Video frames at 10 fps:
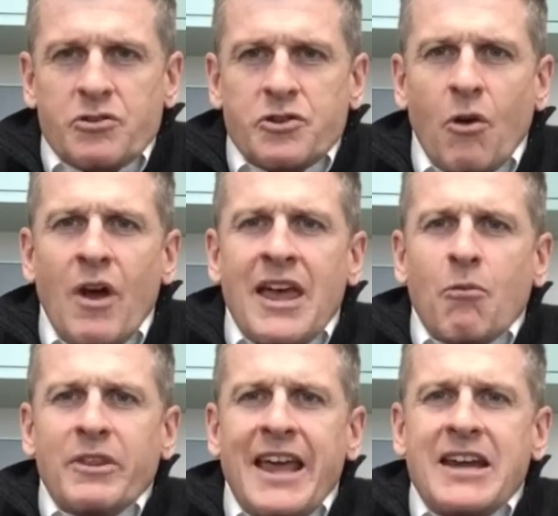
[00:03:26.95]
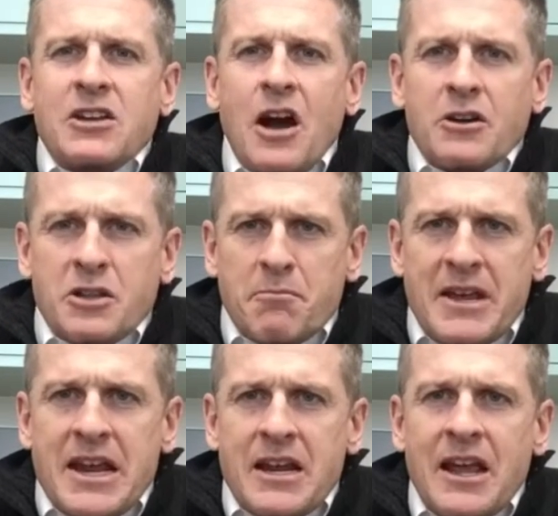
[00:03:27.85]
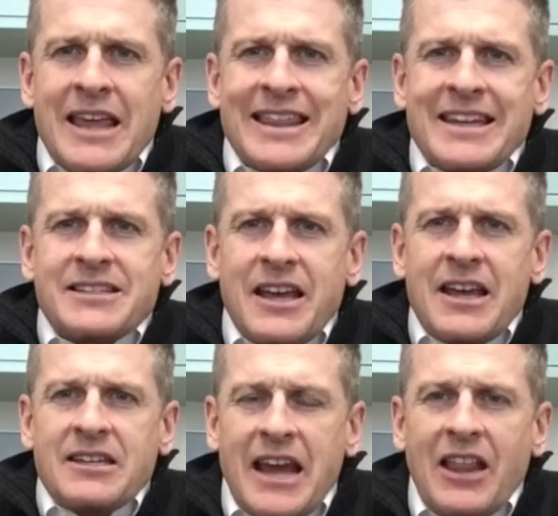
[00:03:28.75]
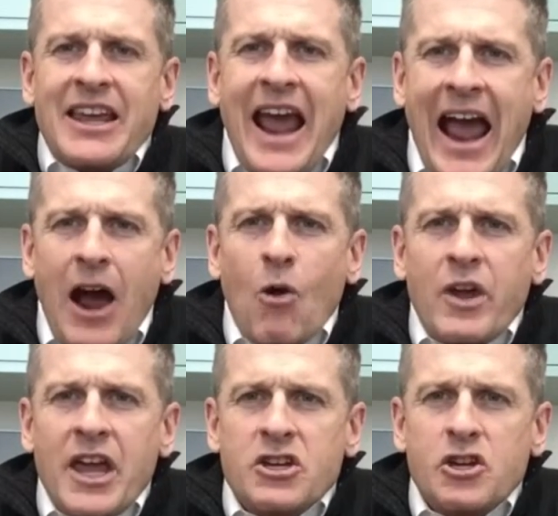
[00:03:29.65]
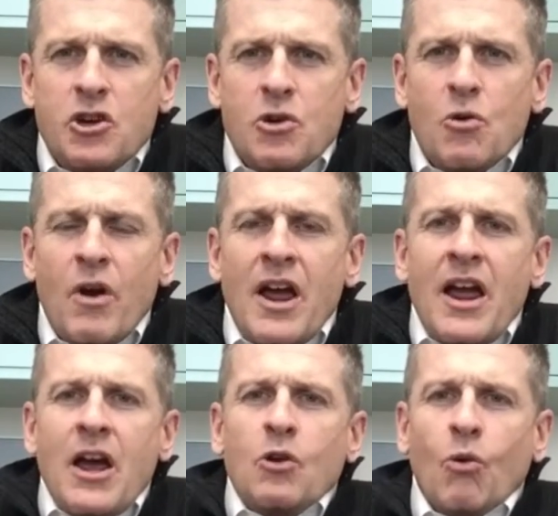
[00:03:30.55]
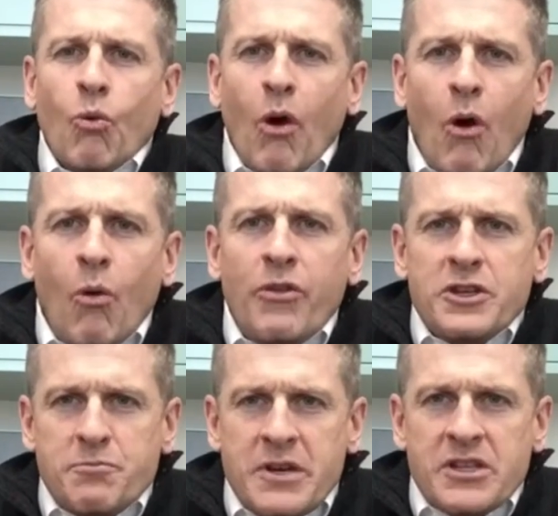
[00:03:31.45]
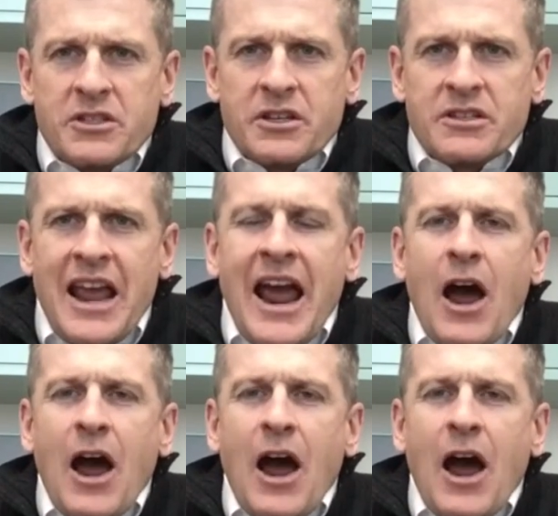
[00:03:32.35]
And so when they talk to me, they say, Talley, how can you grow this business?